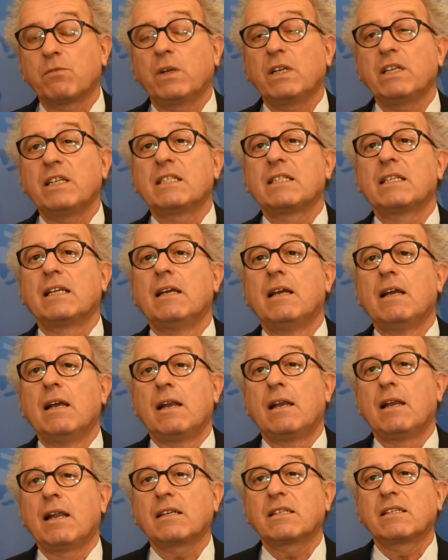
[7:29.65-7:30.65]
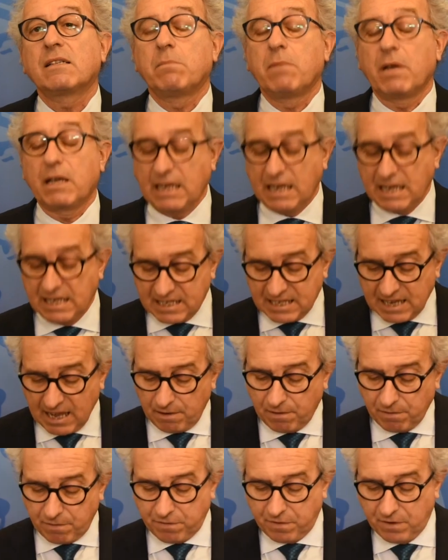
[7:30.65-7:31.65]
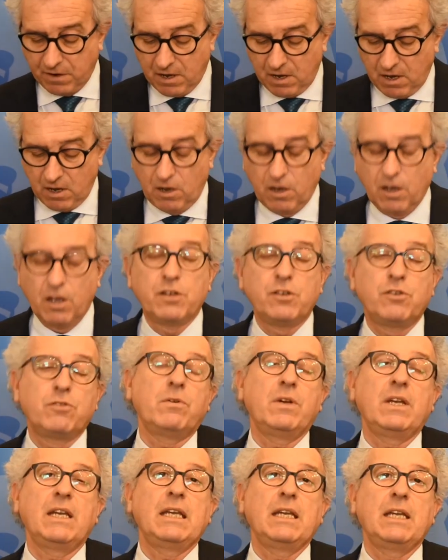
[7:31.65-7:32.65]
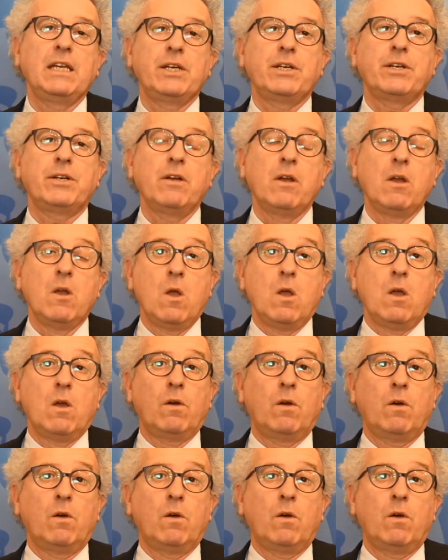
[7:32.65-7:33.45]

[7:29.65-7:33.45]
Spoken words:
What is Luxembourg itself doing here?